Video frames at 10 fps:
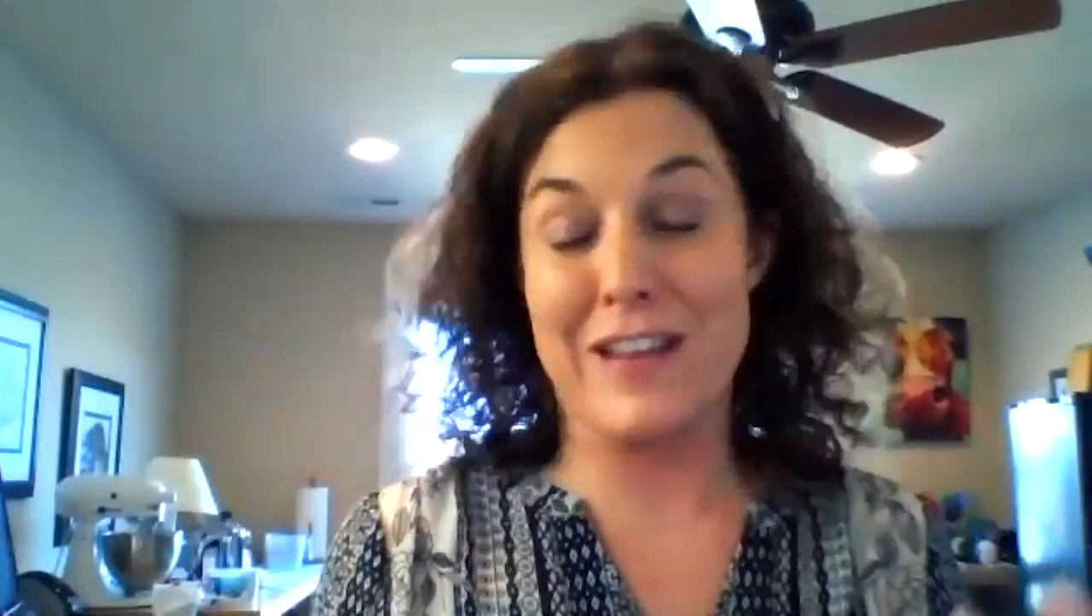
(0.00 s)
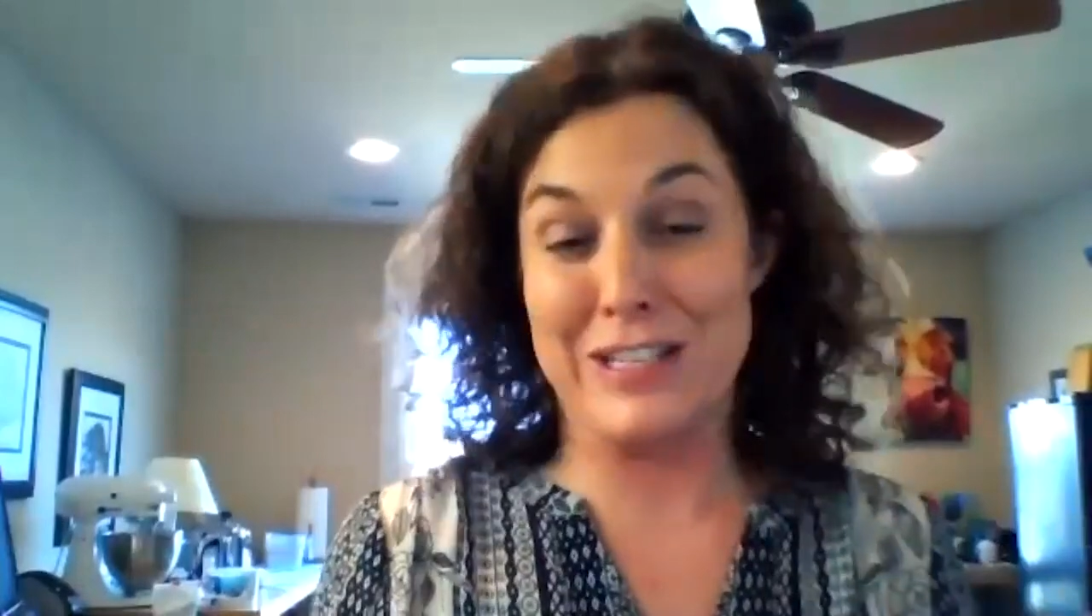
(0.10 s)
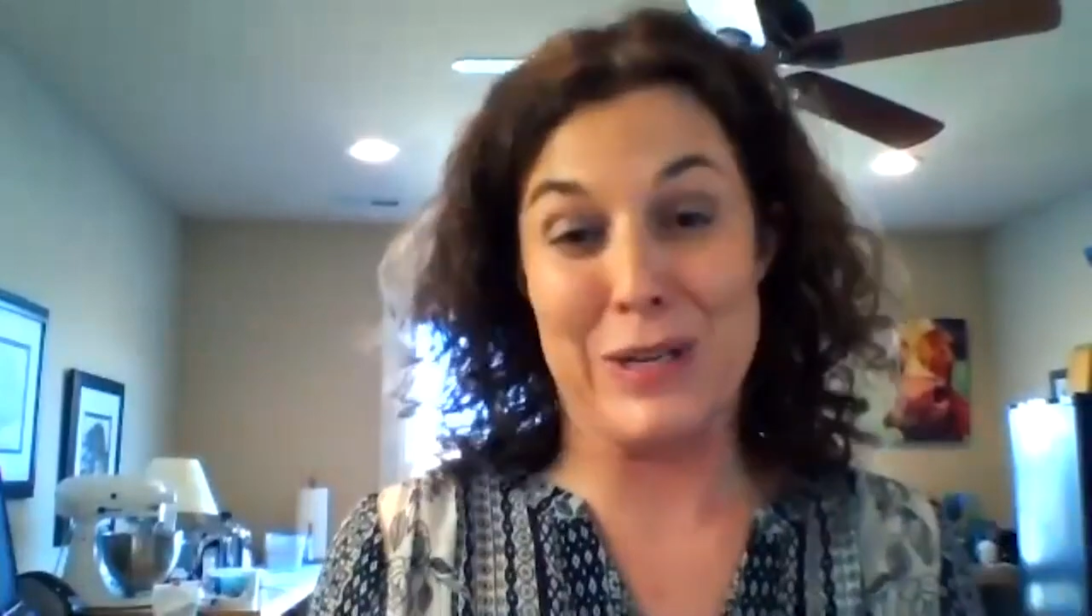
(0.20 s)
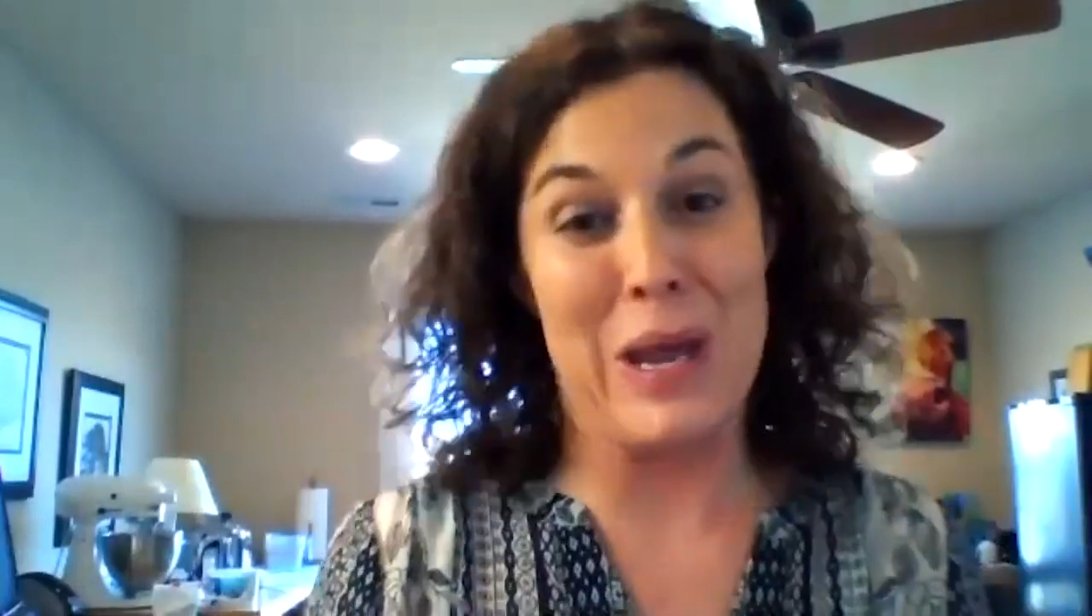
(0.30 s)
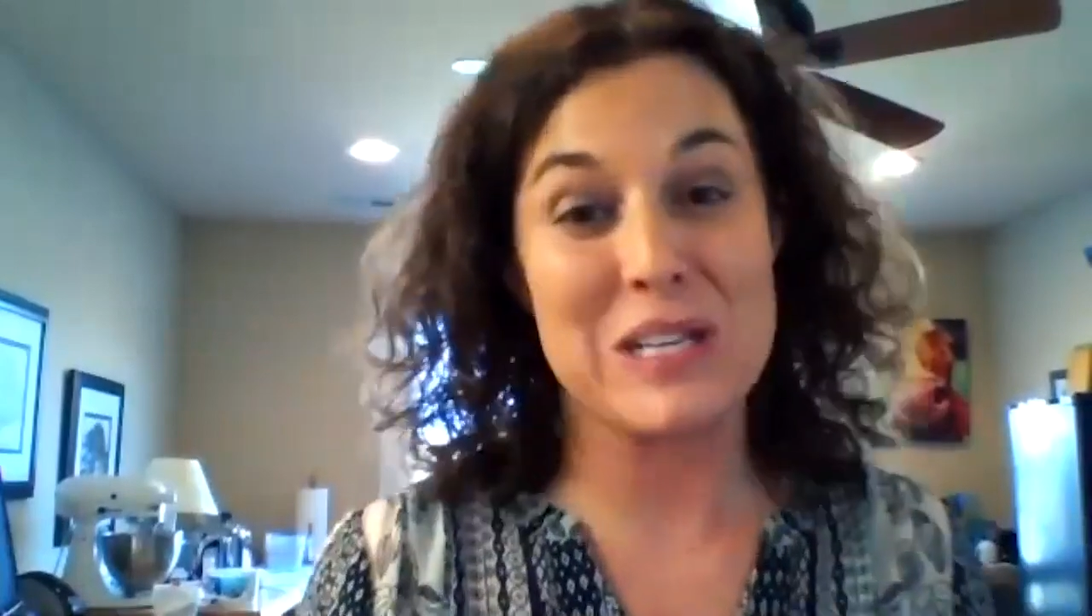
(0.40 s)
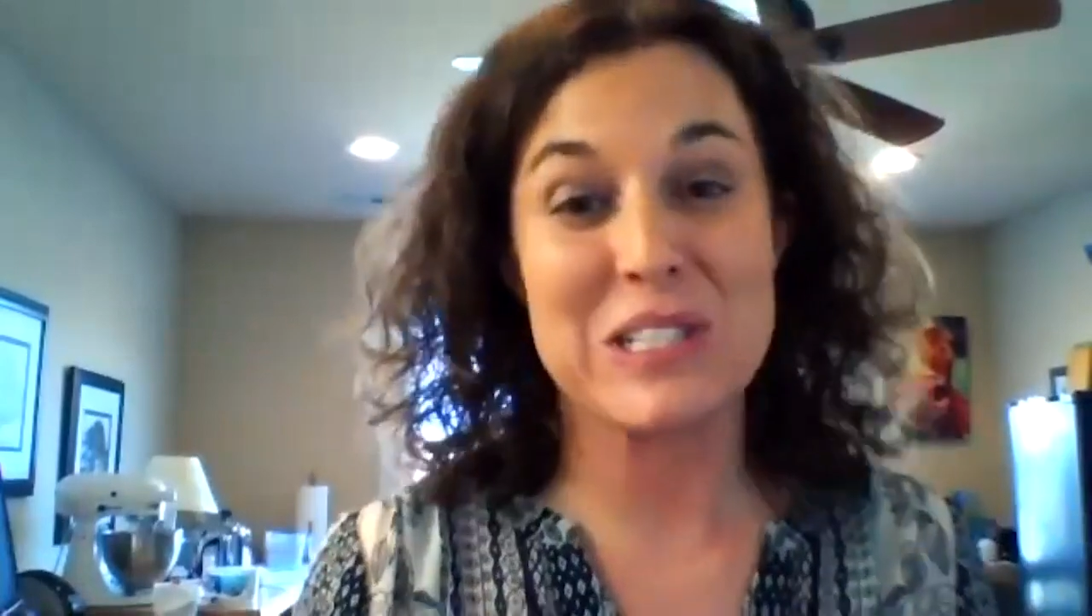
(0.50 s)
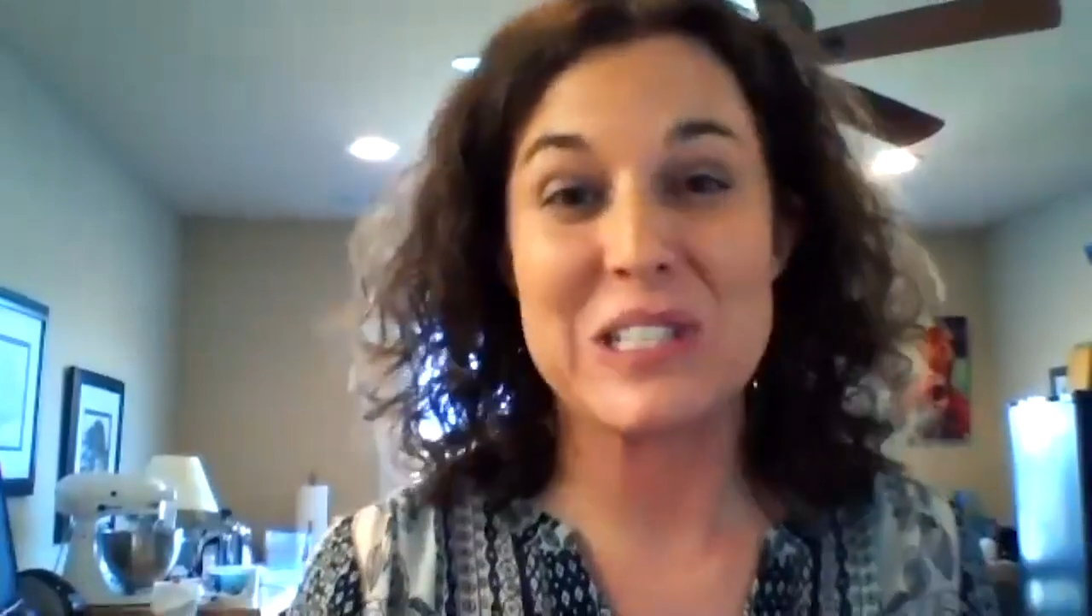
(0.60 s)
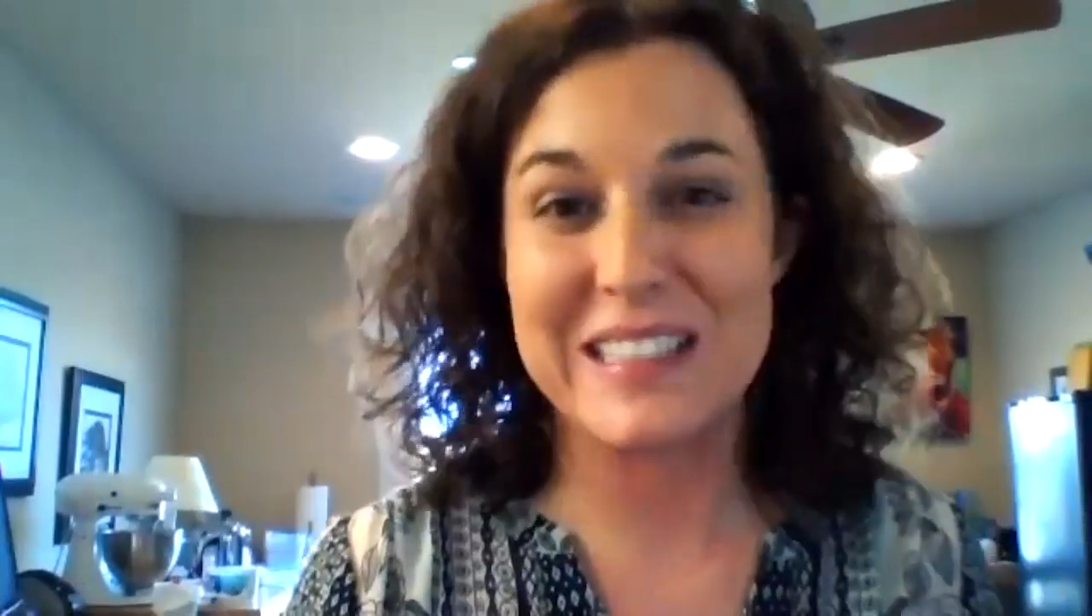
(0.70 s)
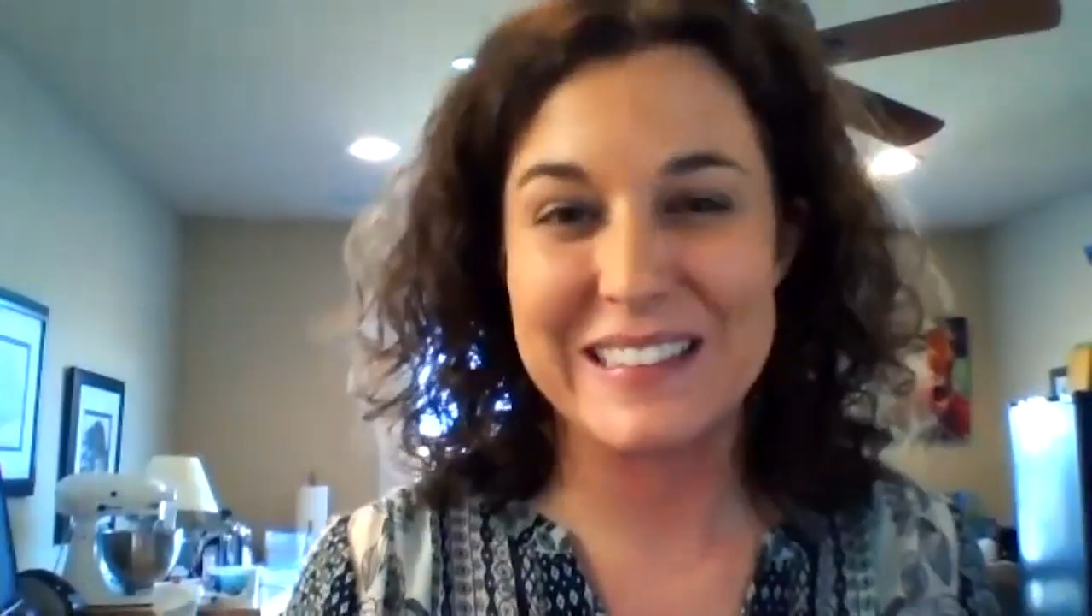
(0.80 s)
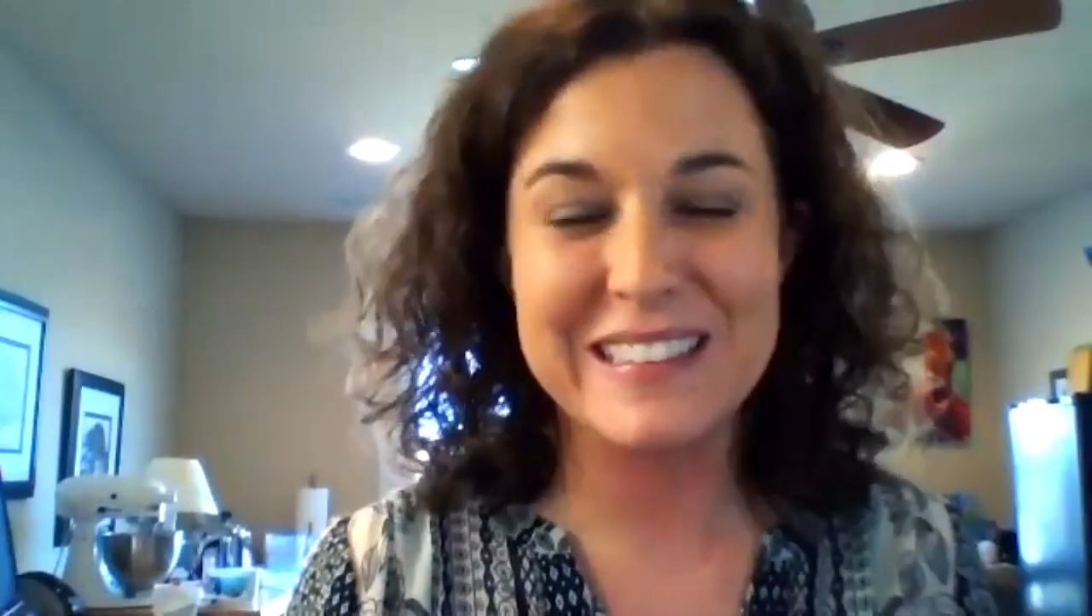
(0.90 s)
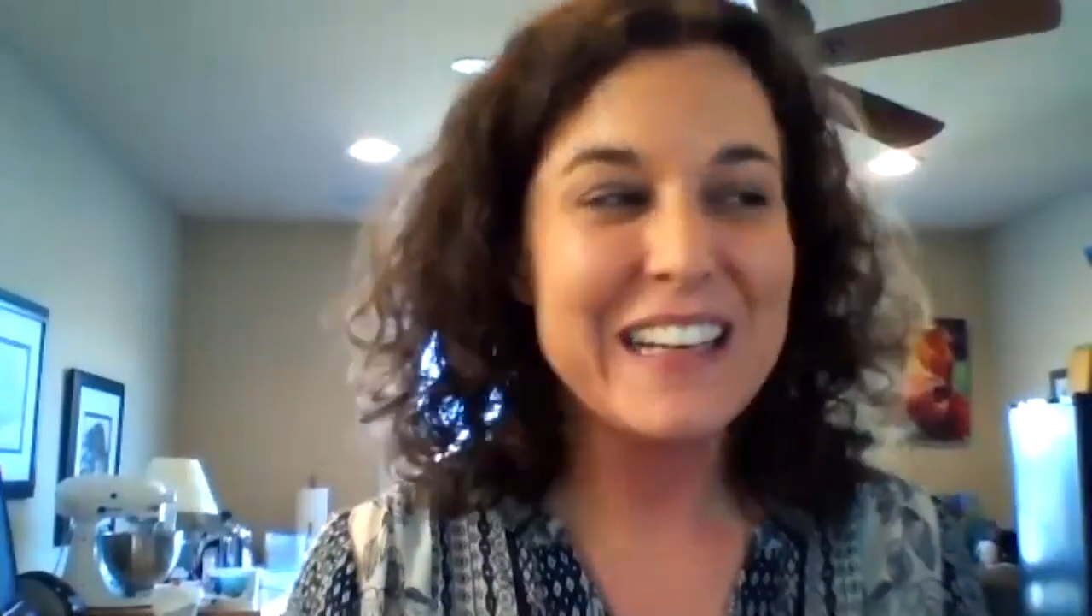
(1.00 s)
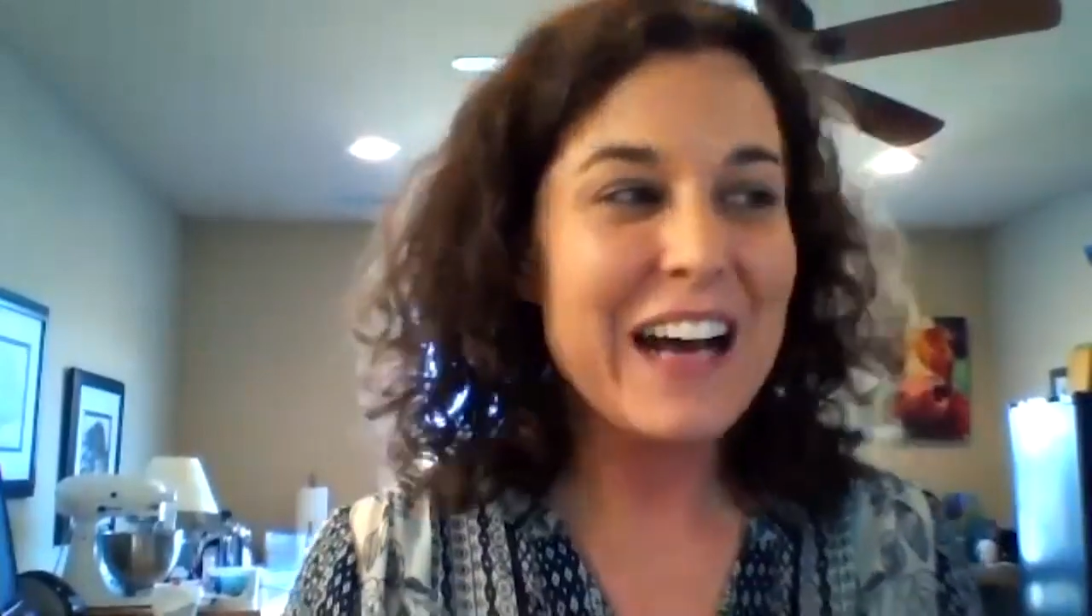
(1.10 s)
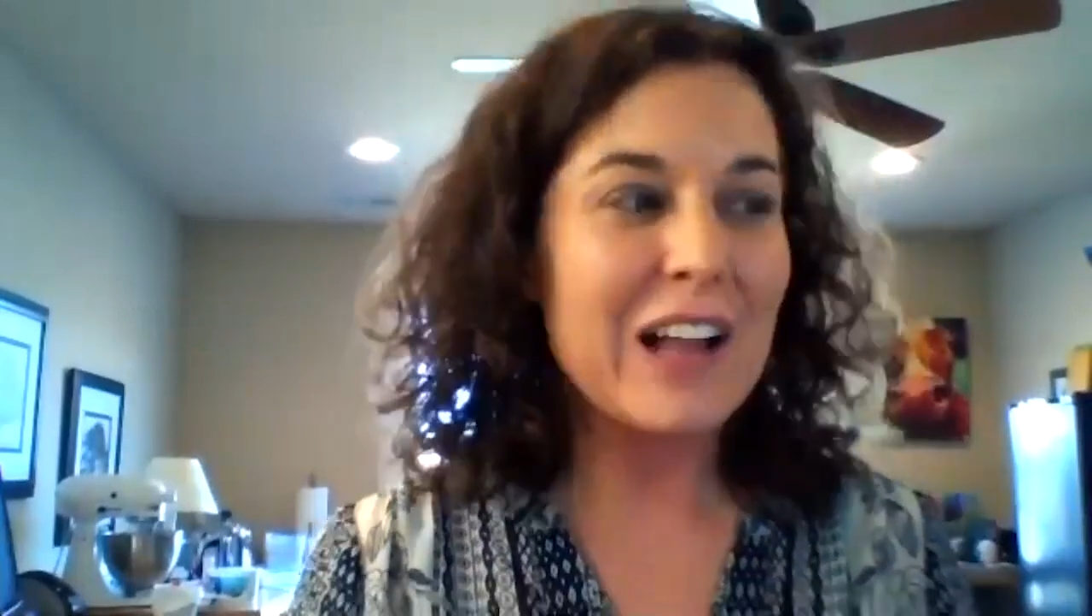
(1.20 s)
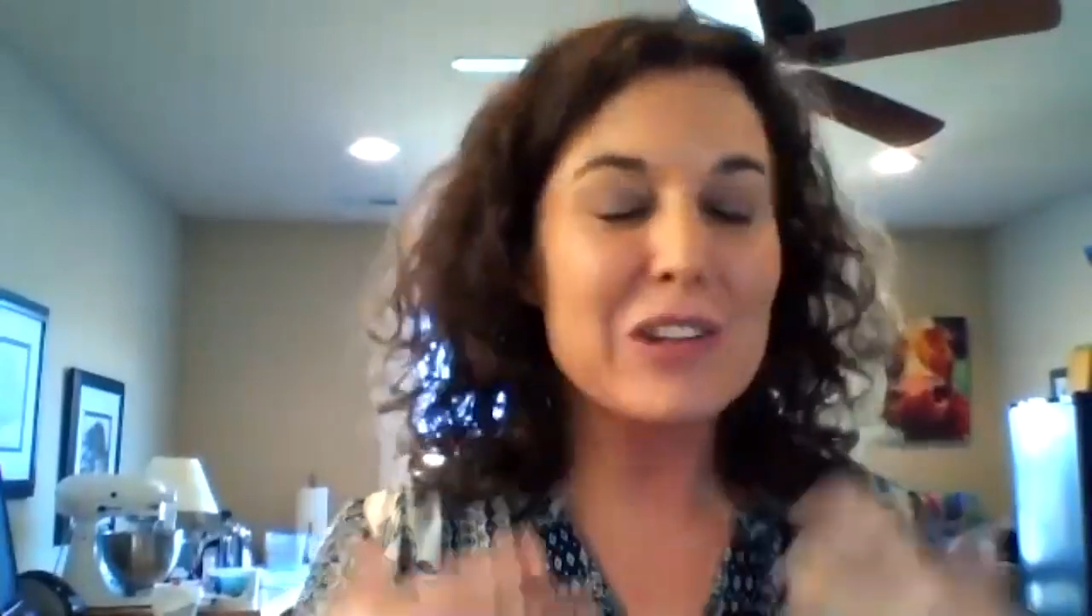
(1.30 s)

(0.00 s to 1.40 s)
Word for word: of education,